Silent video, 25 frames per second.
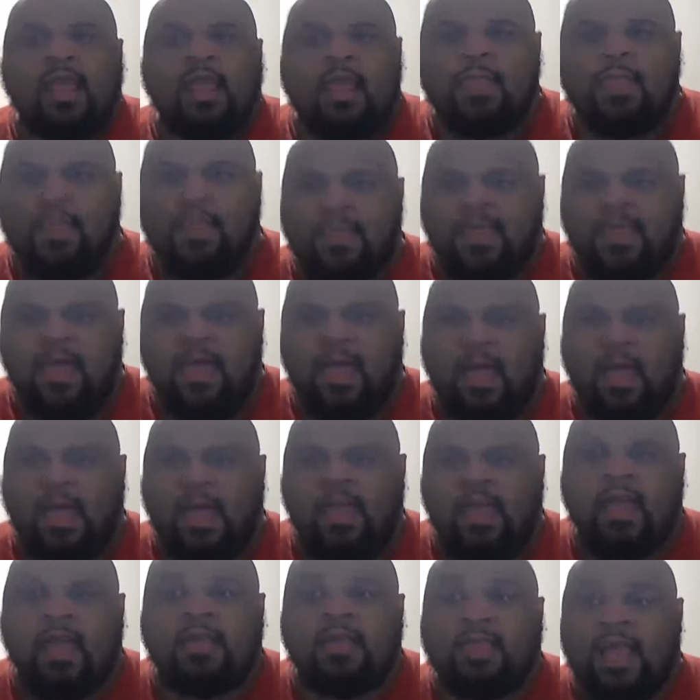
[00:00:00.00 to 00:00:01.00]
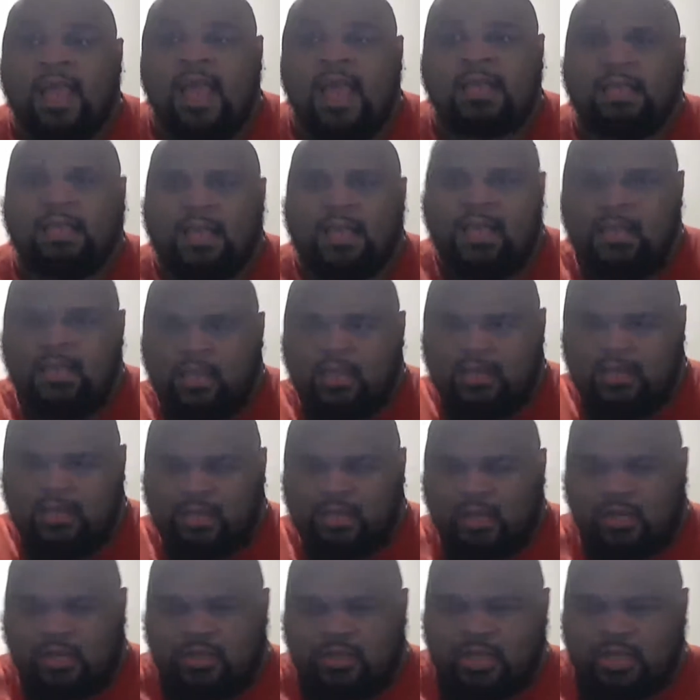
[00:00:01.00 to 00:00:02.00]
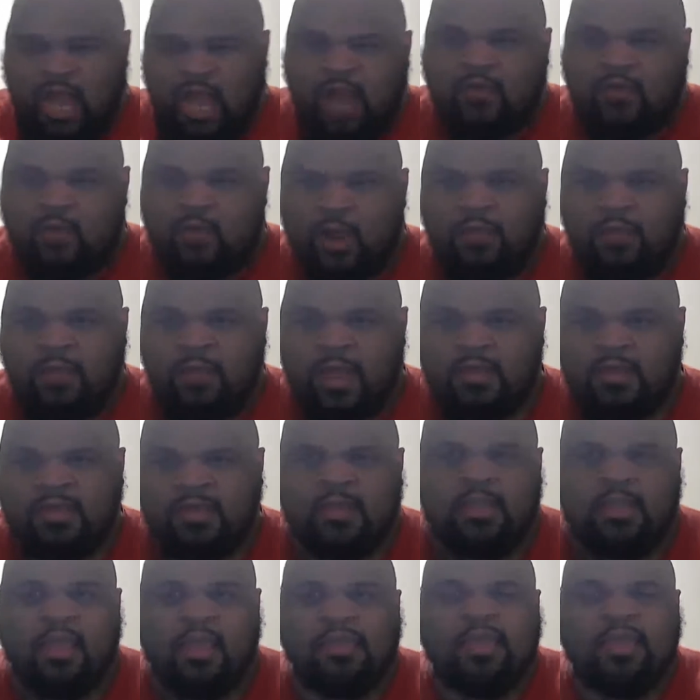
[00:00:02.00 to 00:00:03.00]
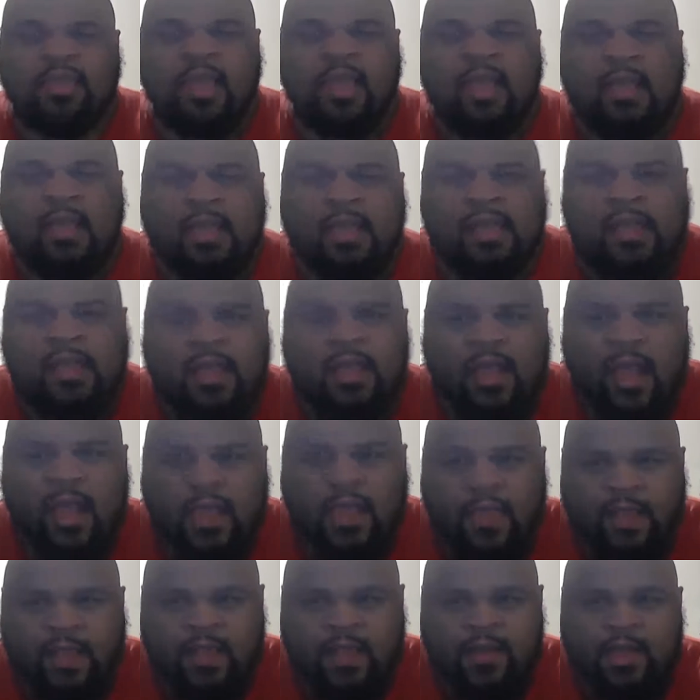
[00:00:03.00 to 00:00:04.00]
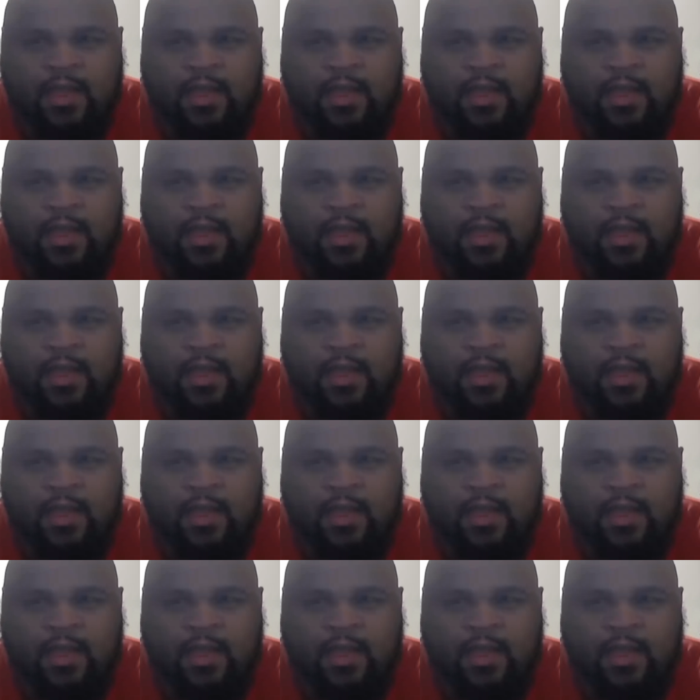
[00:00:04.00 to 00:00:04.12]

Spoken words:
and then his S is on sideways, basically like that. And like